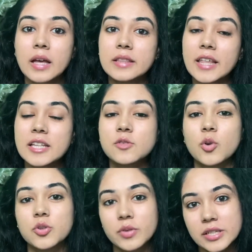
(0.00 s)
That's
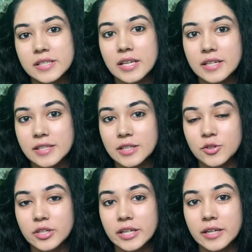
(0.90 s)
what we're discussing
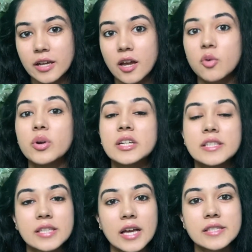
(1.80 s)
today. We're
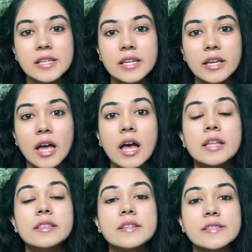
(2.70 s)
discussing
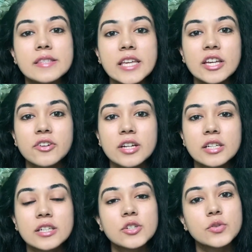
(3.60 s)
the secret
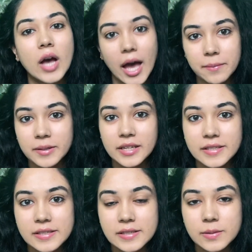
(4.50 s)
to
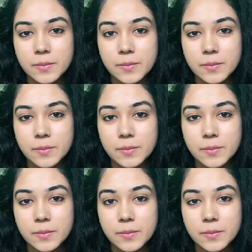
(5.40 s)
happiness.